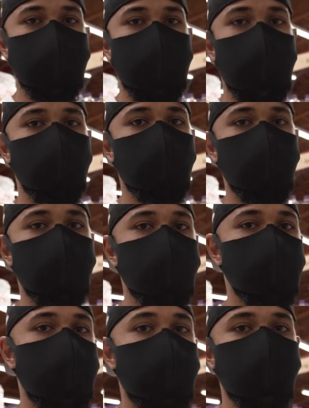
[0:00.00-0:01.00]
and not worry
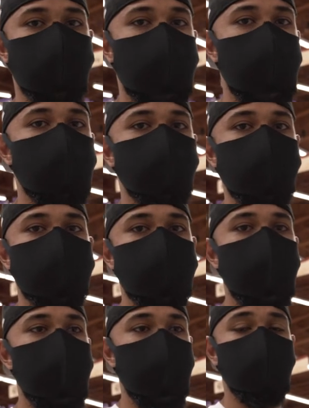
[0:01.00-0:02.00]
about the extra calories
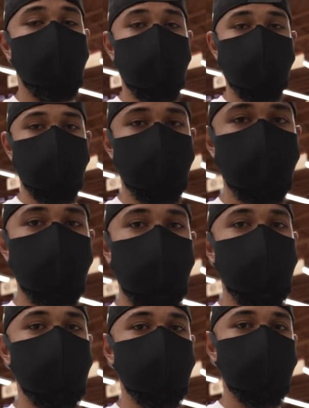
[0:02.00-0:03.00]
and focus on the
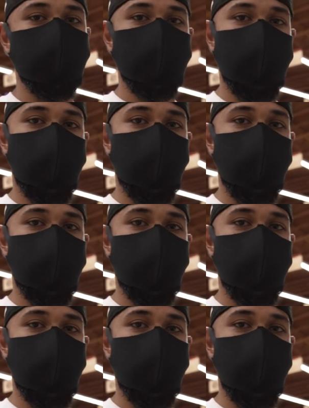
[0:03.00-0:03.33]
main